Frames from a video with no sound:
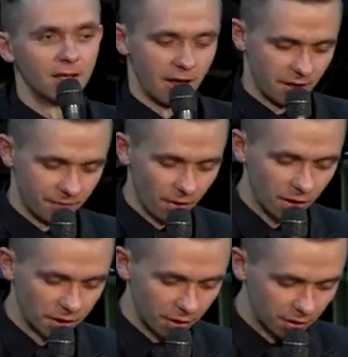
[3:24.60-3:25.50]
and for
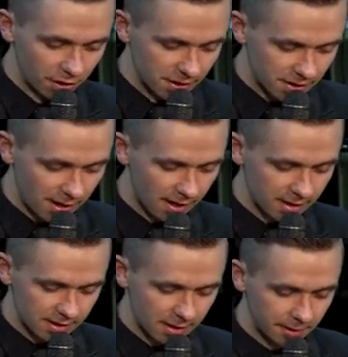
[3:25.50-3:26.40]
all the good things God
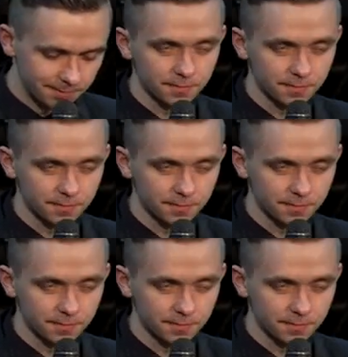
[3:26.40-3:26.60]
has done.